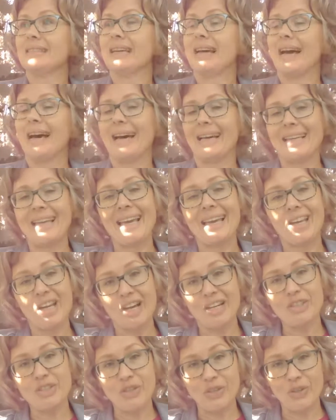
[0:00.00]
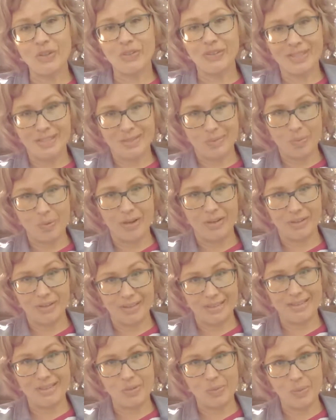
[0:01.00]
I cannot turn this water
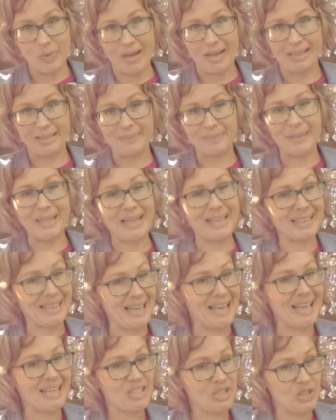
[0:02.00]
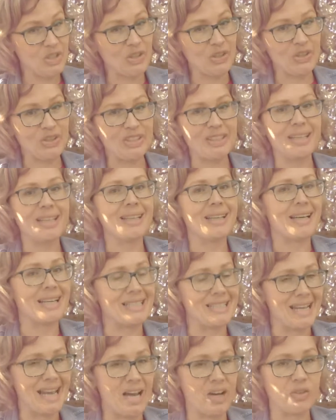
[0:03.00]
into wine, but I can turn a
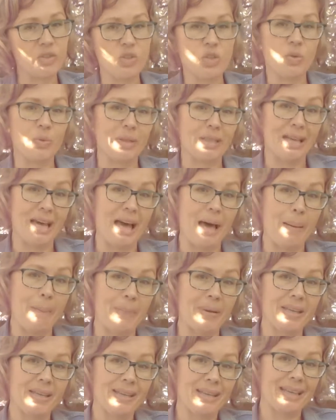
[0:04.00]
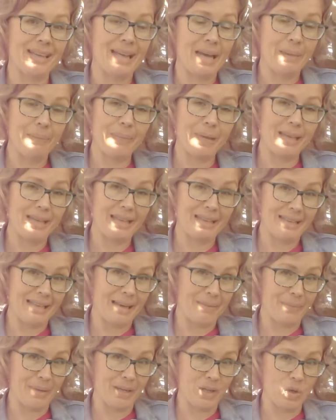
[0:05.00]
down to an up. And I am making
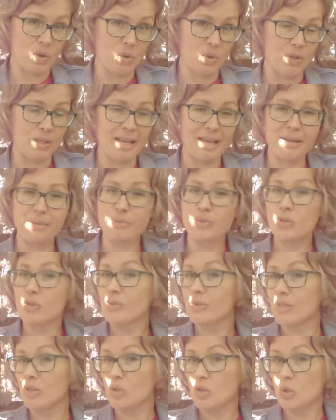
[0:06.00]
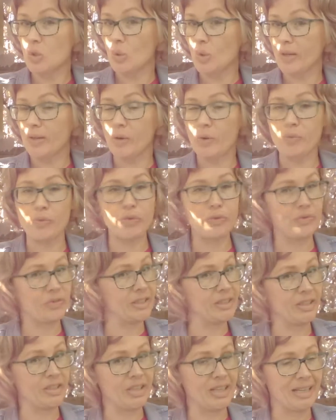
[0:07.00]
that my goal. I am choosing joy over
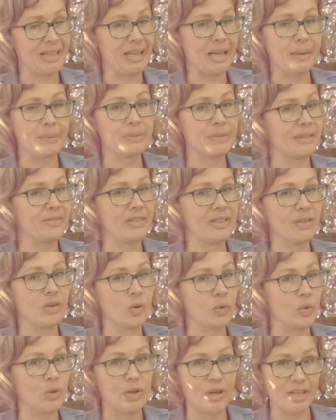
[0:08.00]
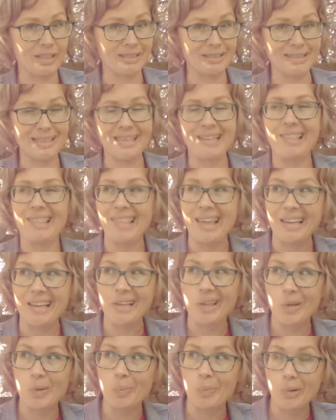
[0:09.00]
fear, and I am living wholeheartedly. Thank
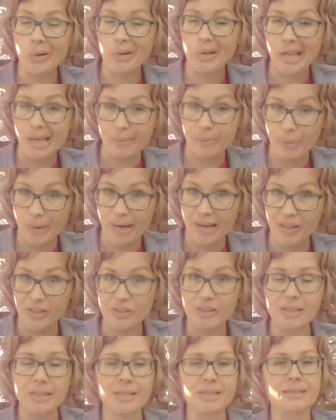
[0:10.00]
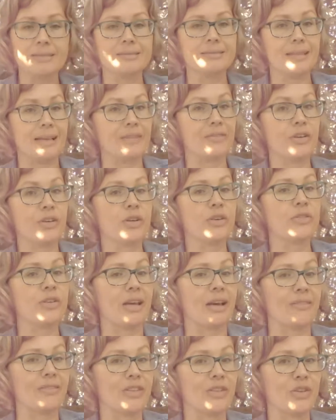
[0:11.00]
you, Brene Brown. Love her. If you
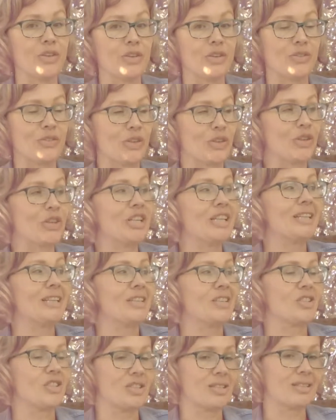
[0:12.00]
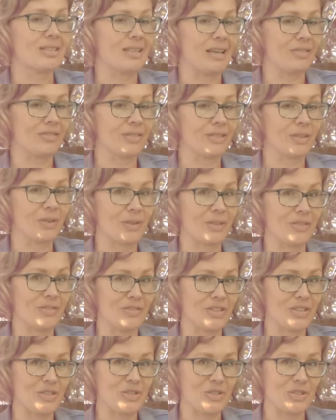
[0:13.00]
haven't heard of her, she's definitely going to
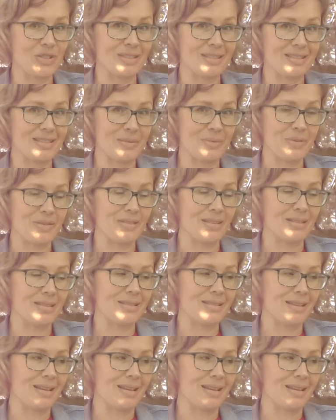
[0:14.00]
feature in some of this